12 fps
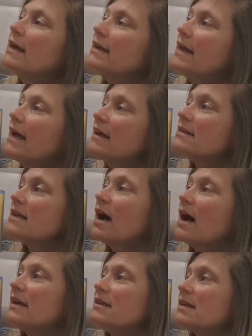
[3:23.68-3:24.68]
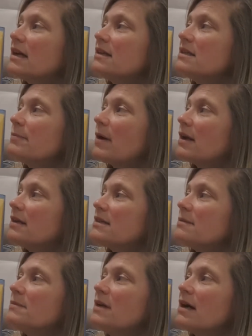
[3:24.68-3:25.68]
Next, Einstein spotted
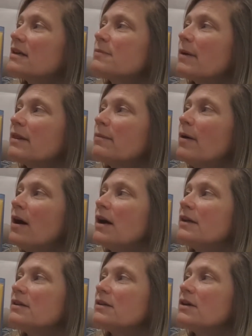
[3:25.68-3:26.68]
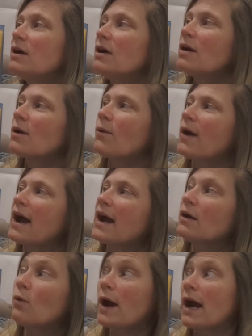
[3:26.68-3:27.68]
some ducks by the pond.
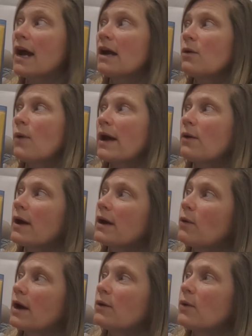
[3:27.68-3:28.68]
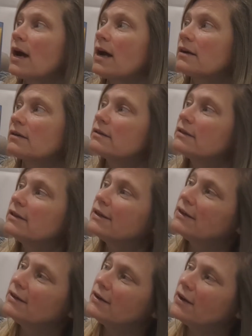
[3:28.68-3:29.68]
Quack, quack, quack, quack, quack, quack,
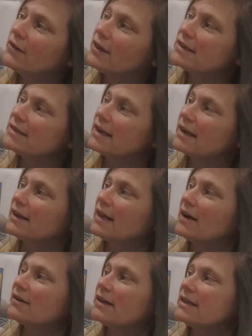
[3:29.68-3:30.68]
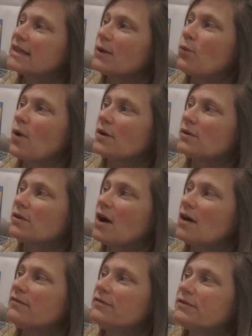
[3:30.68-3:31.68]
they said loudly as they waddled
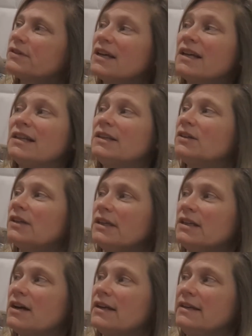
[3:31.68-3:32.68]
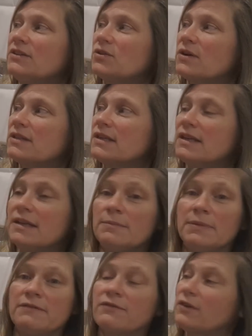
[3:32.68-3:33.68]
off clearly not interested
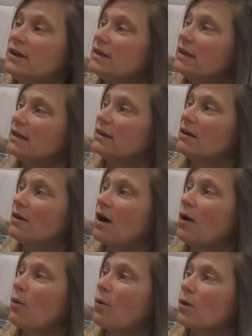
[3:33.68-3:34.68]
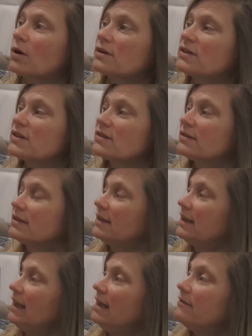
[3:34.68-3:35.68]
in befriending a horse,
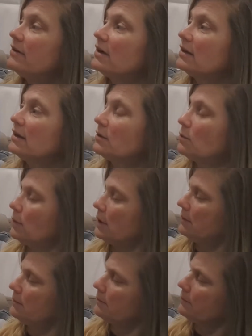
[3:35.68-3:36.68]
even a little one.